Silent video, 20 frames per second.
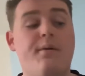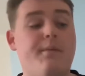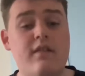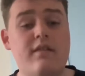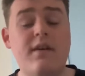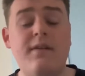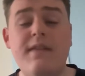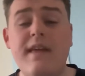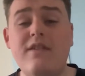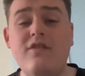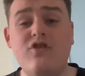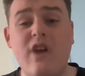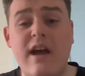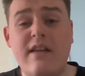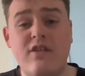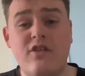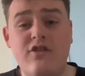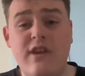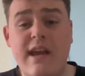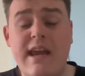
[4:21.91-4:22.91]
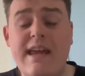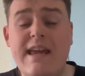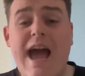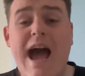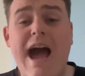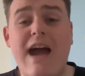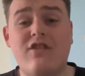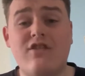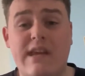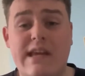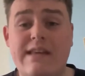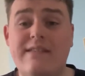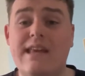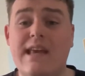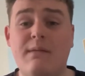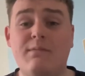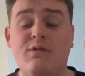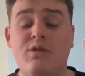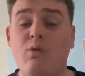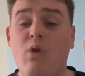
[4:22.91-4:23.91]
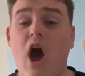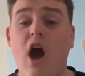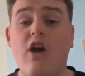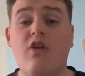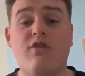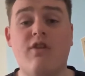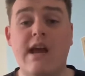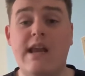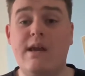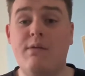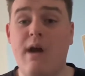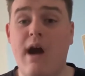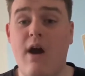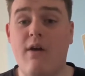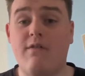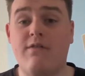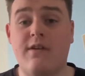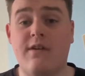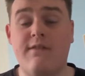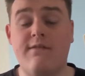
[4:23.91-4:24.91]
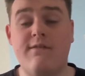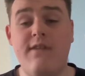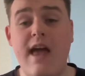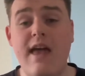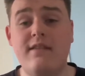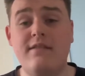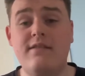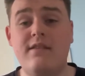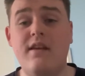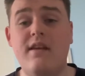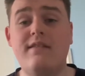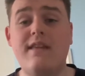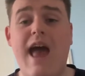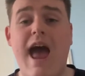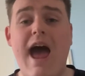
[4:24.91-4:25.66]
So this strategy actually seems to work really well for investors,